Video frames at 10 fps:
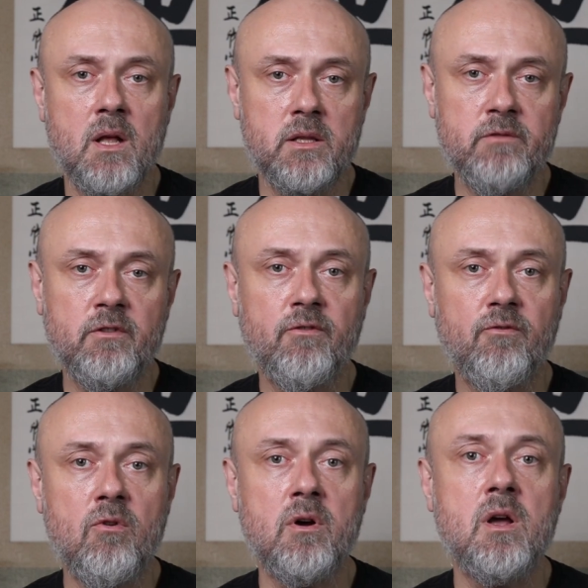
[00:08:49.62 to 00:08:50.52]

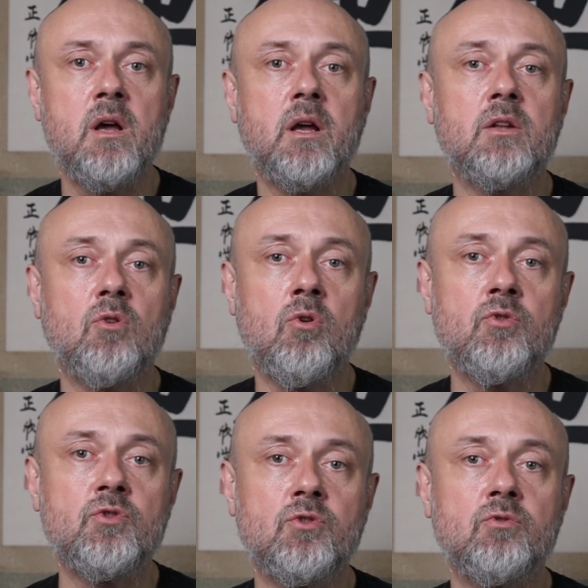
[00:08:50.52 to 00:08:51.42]
Liv-4 can
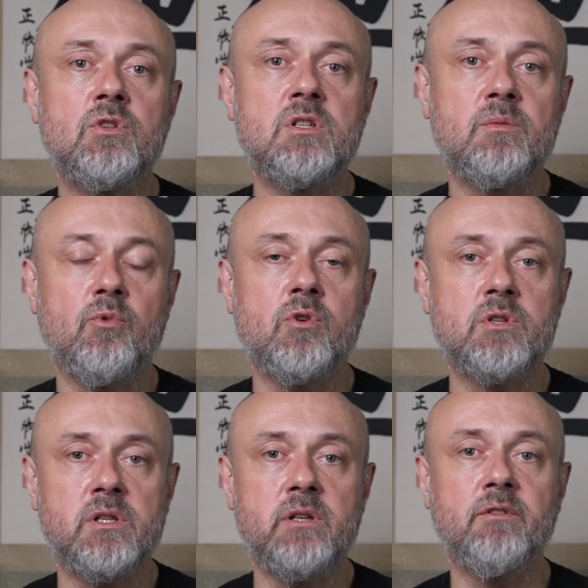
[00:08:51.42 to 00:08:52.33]
also
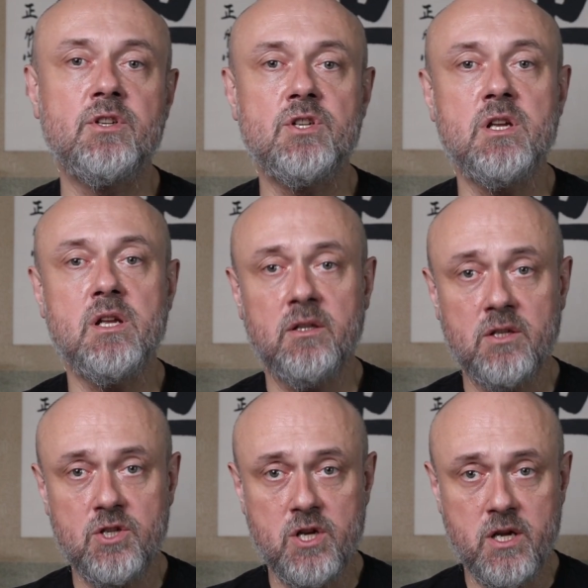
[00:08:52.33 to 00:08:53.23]
disperse liver qi in
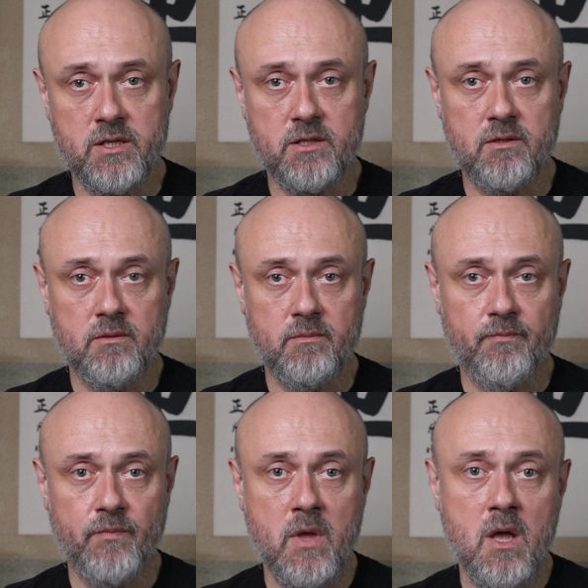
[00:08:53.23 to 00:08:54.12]
the chest.
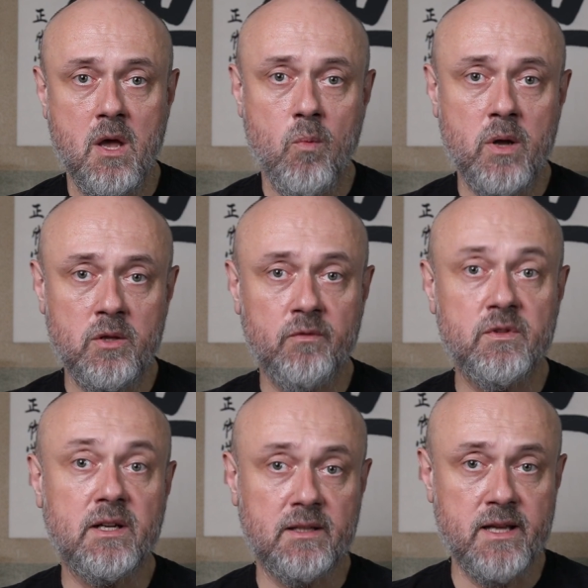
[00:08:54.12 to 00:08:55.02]
One of the
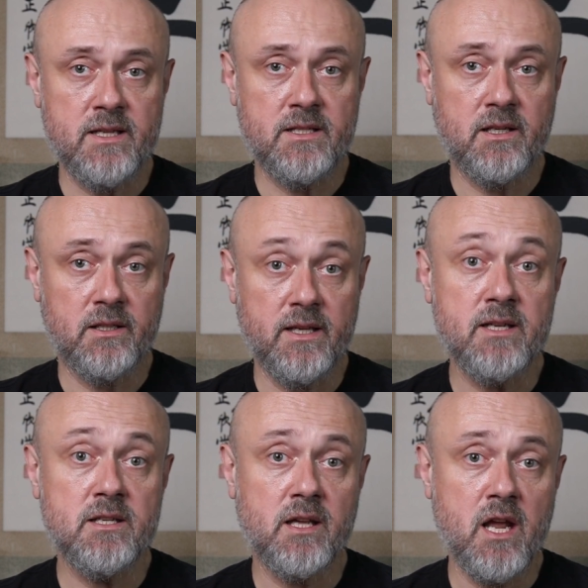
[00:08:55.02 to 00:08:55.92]
classical
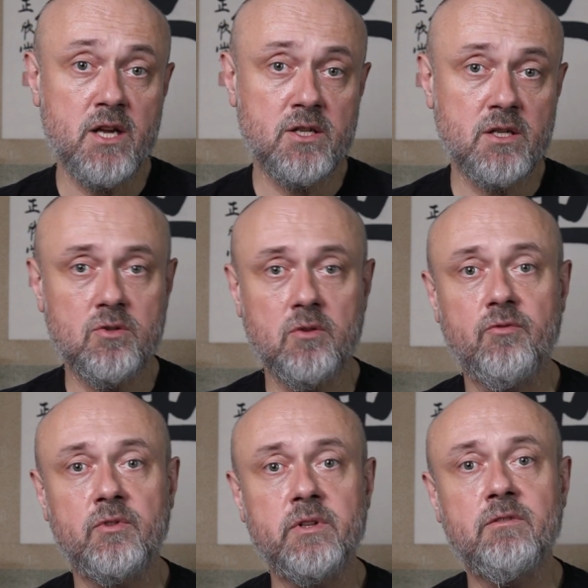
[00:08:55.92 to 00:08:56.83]
indications
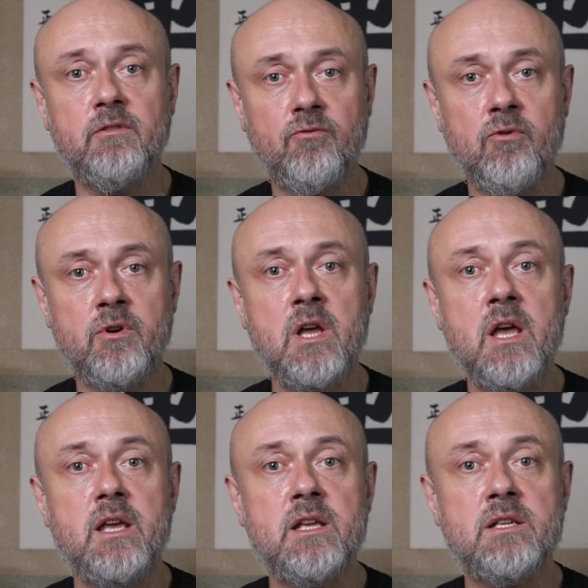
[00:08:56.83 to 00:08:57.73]
of Liv-4
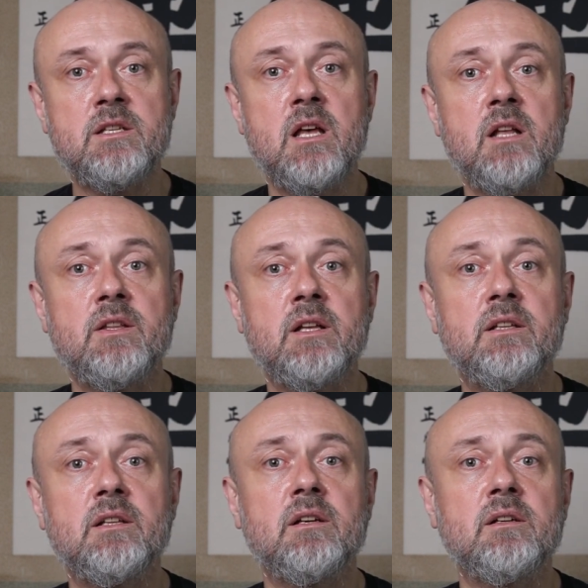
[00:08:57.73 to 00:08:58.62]
is
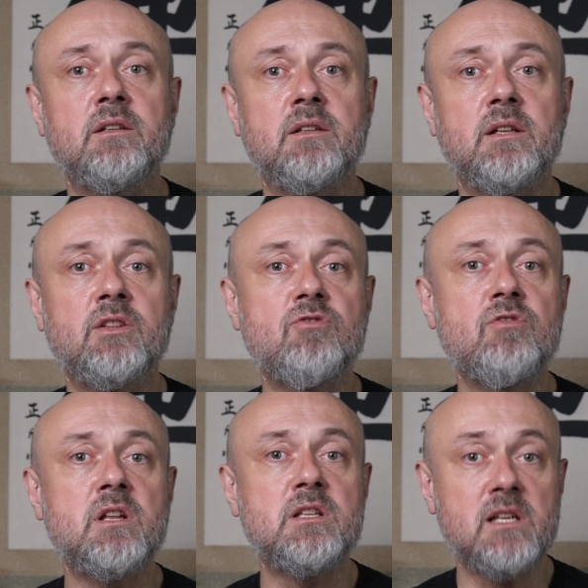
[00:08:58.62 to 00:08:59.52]
that it
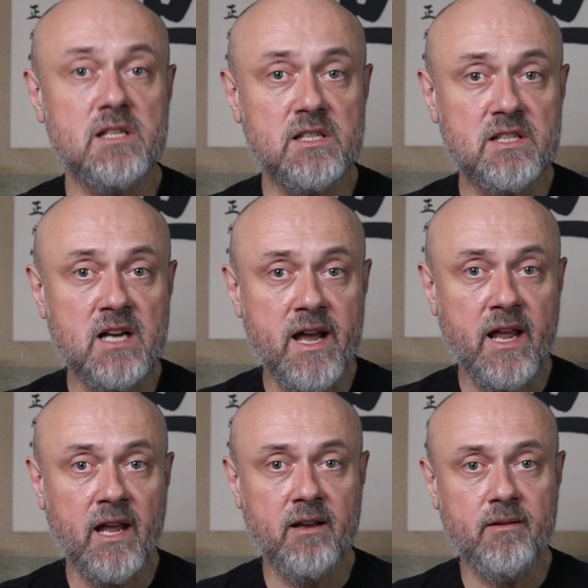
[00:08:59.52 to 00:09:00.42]
treats
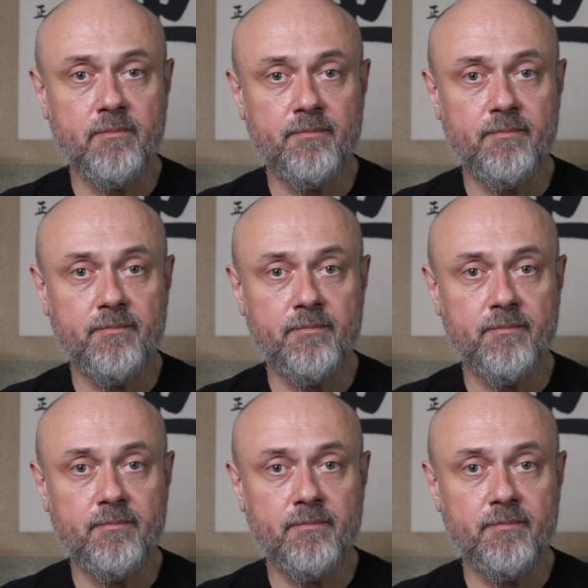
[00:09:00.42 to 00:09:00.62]
sighing.